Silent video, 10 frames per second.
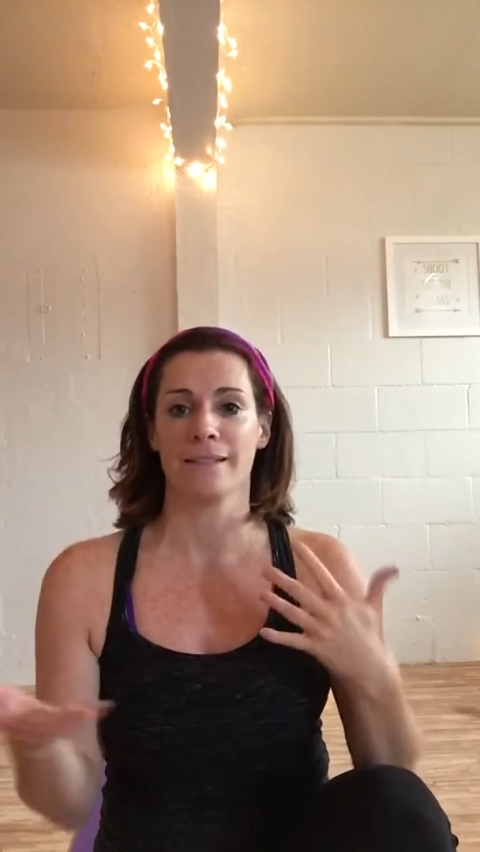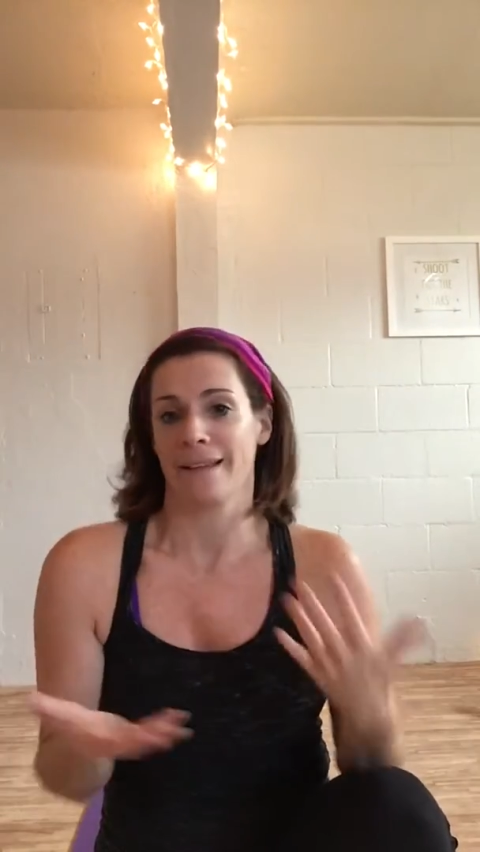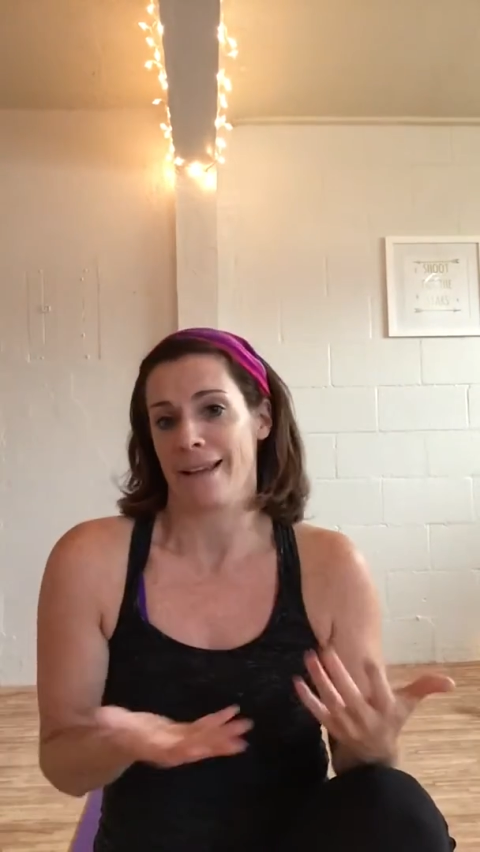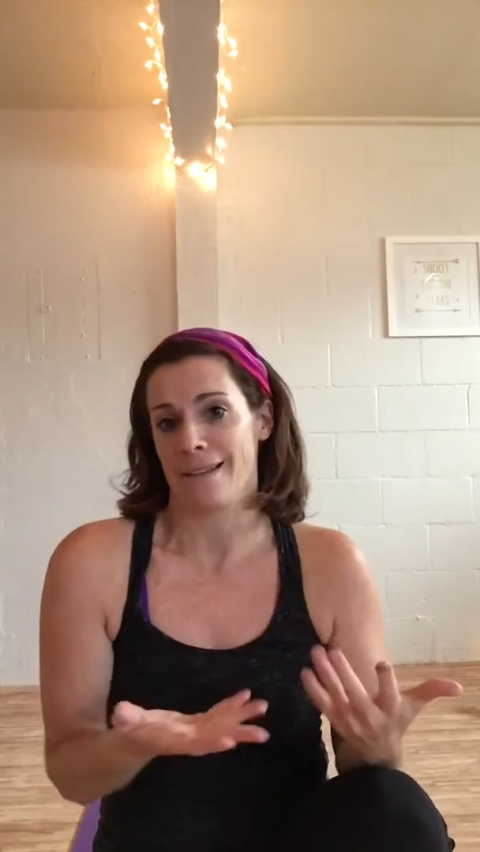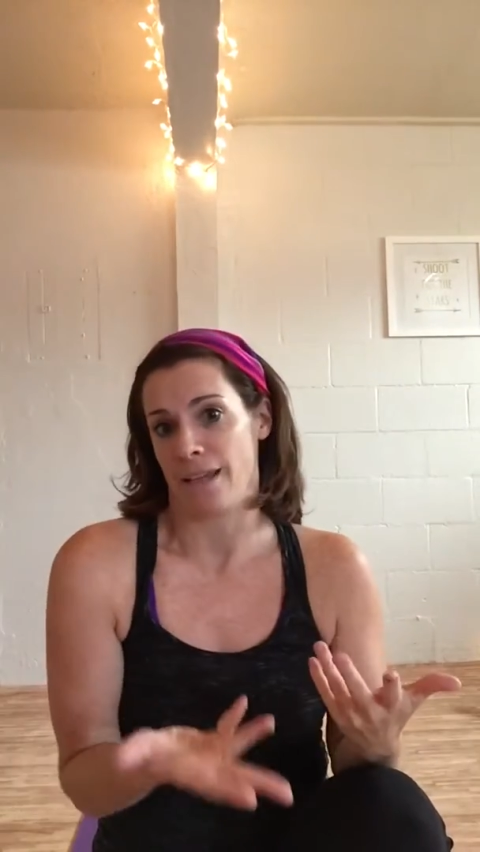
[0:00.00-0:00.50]
and
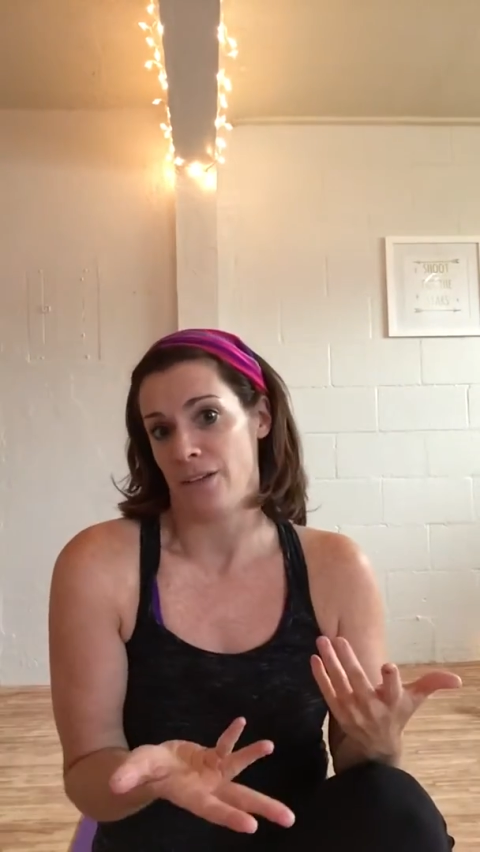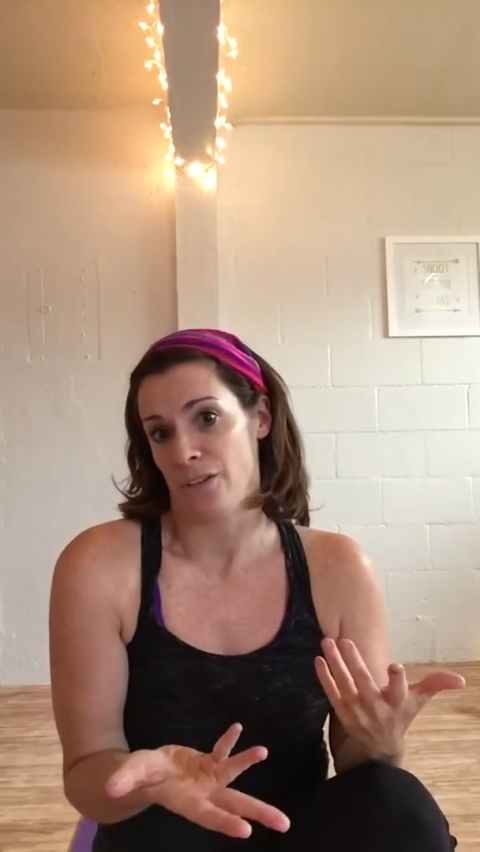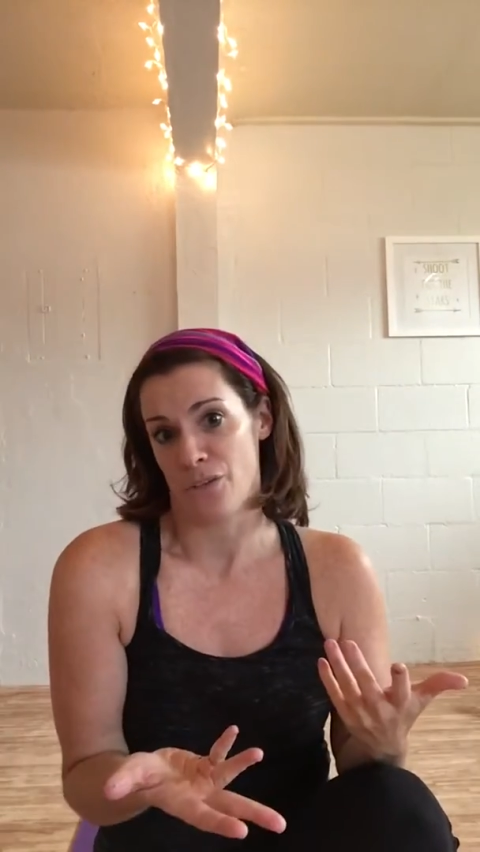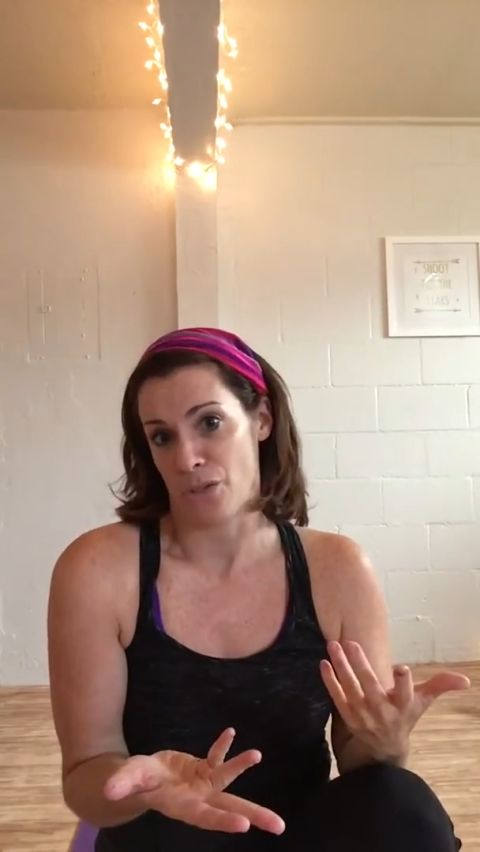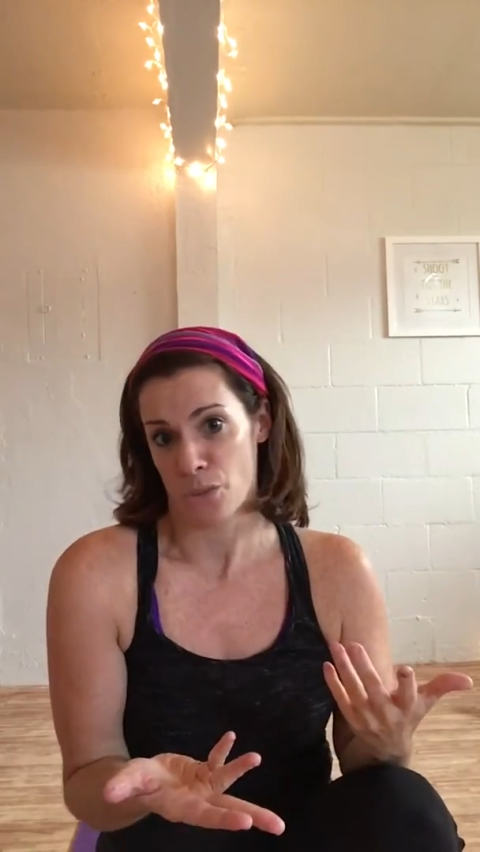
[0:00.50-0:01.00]
like I said, you
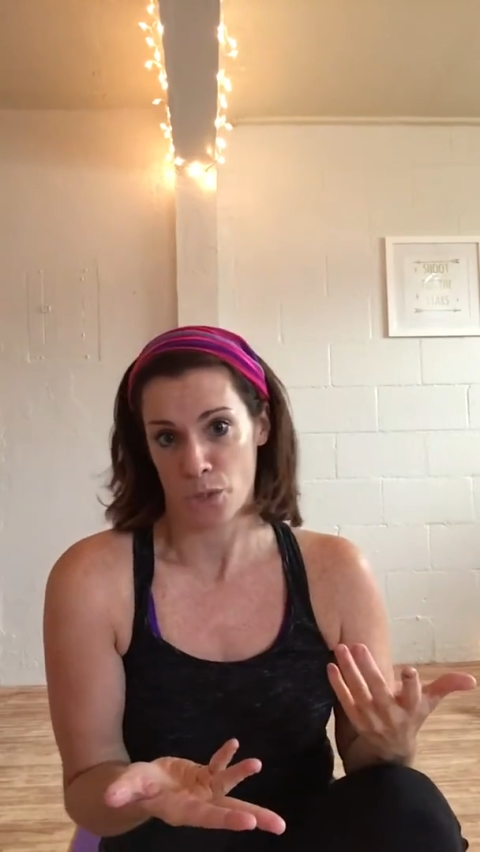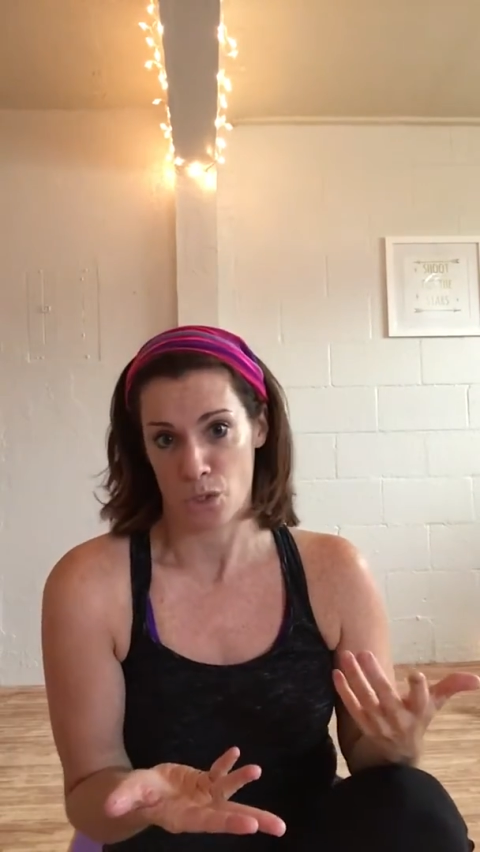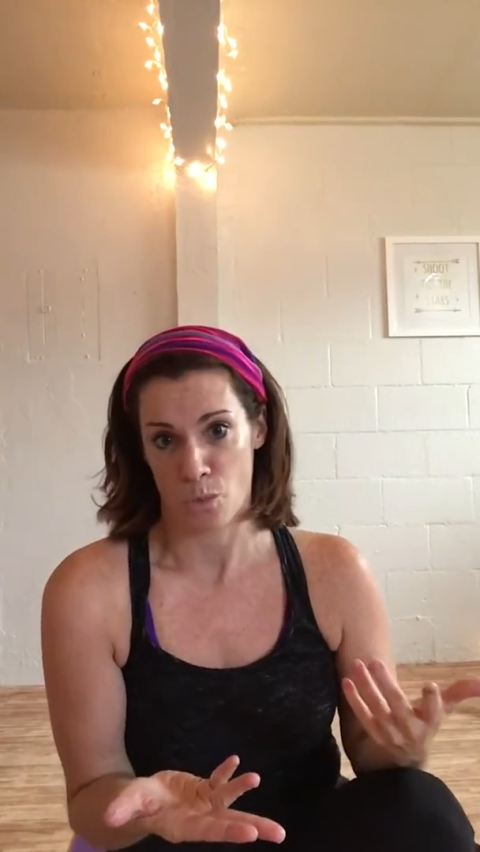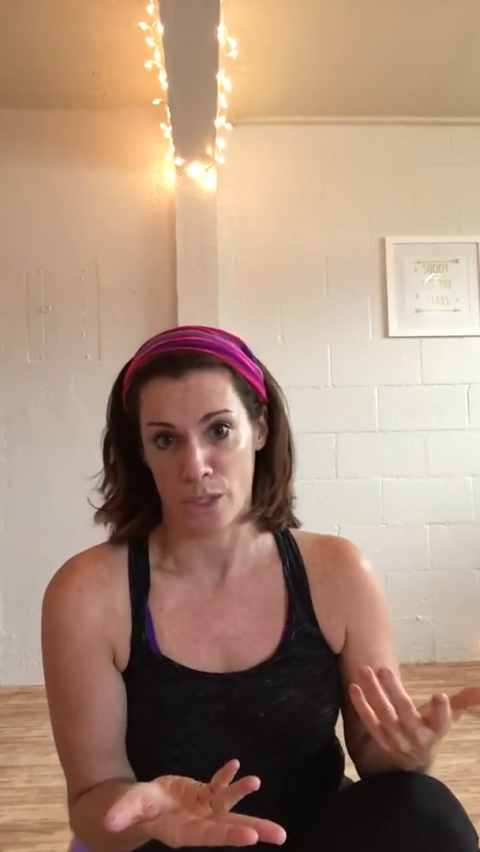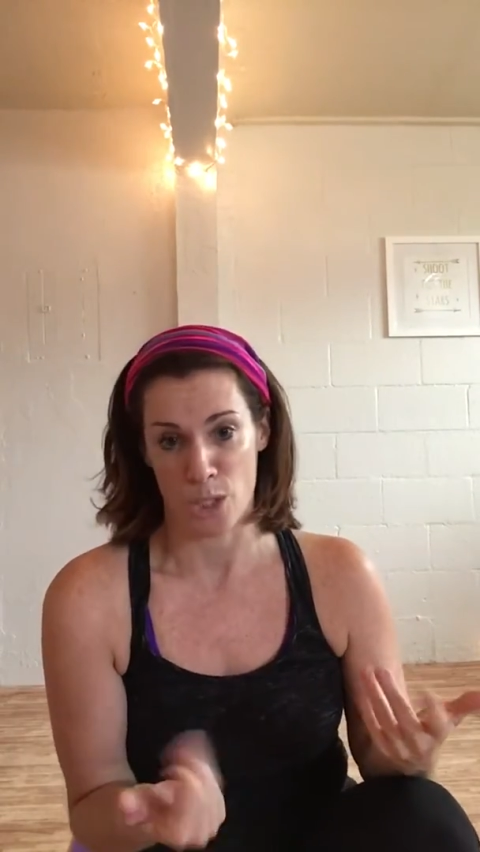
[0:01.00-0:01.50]
can do this with
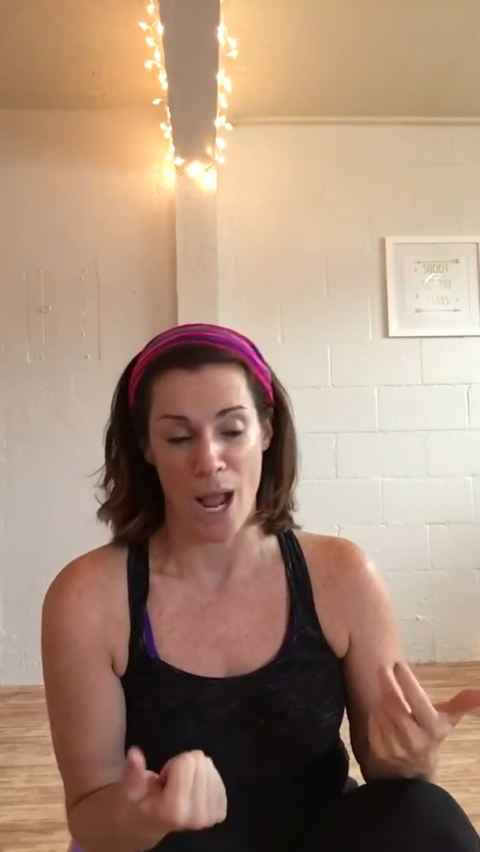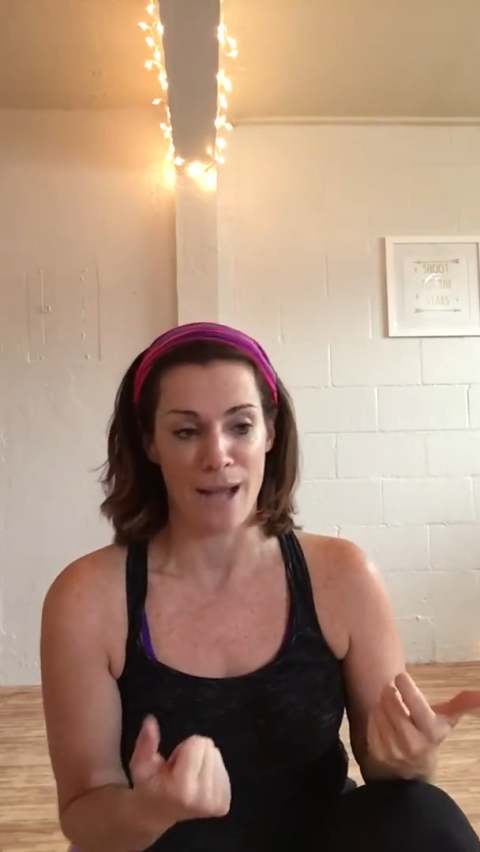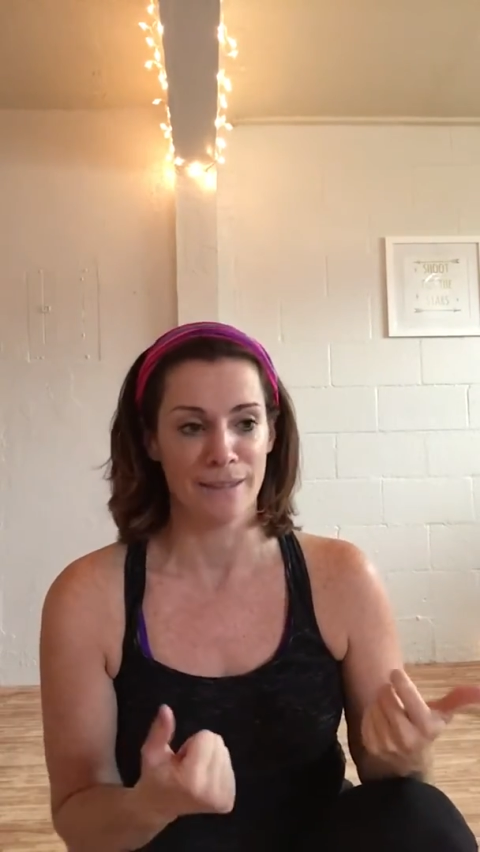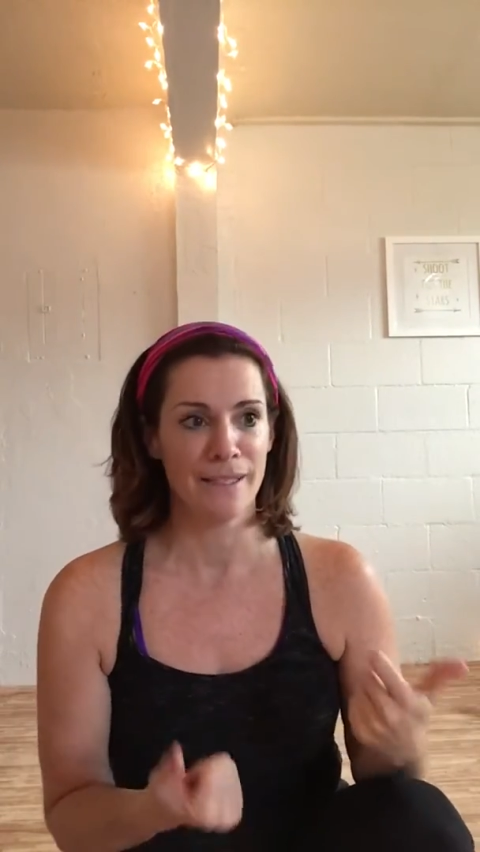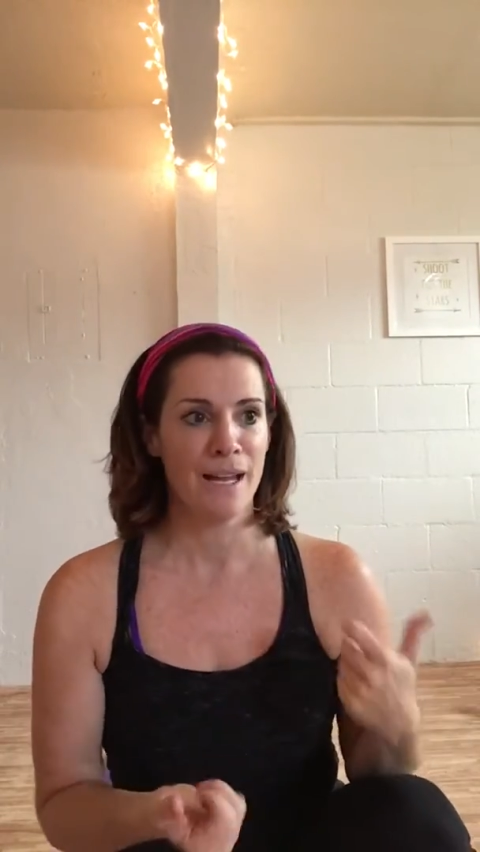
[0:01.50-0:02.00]
just one child.